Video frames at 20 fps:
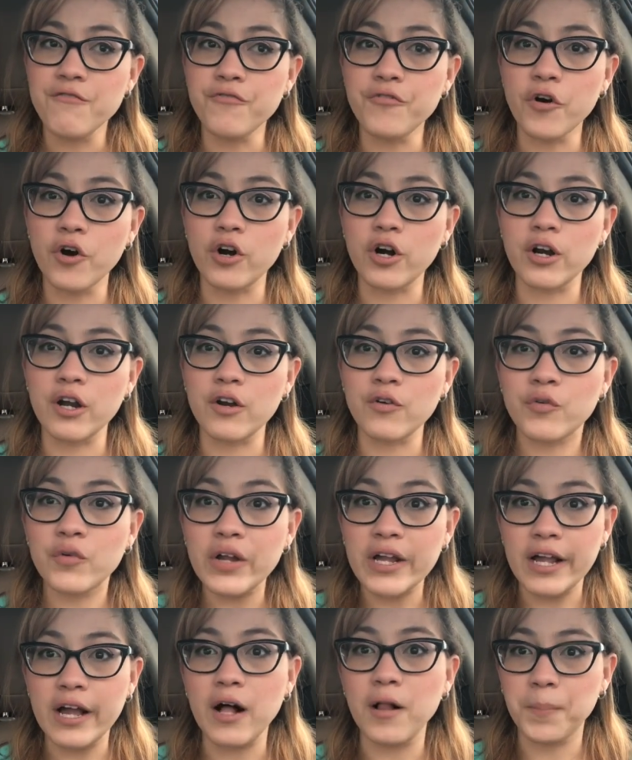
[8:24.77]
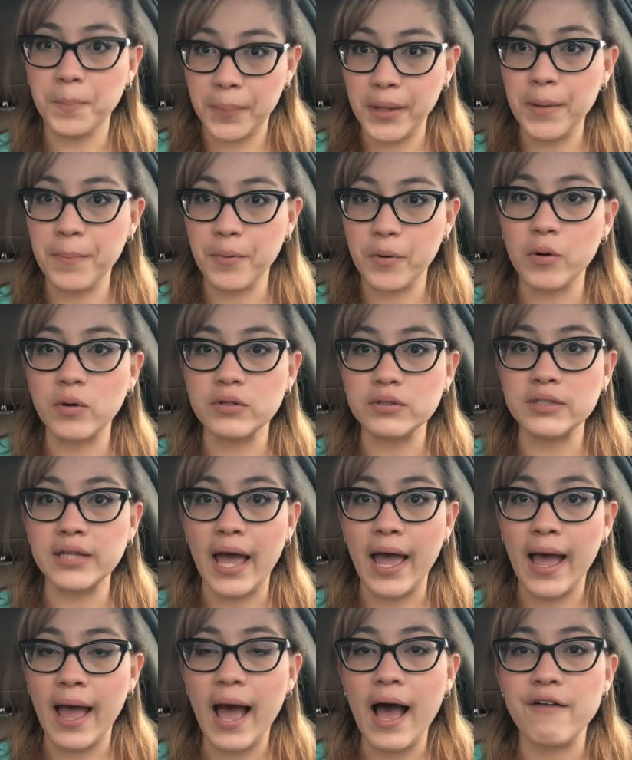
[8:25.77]
for real people
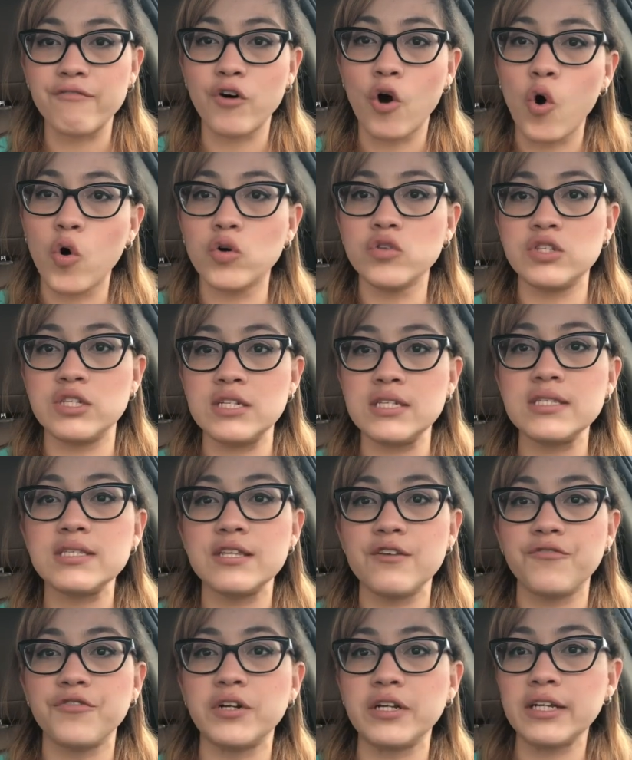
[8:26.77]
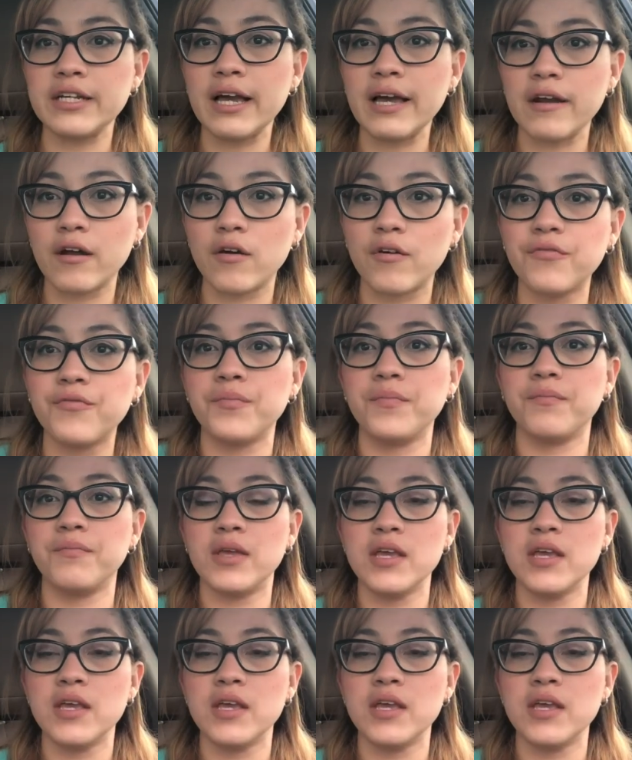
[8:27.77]
that have all these different kind of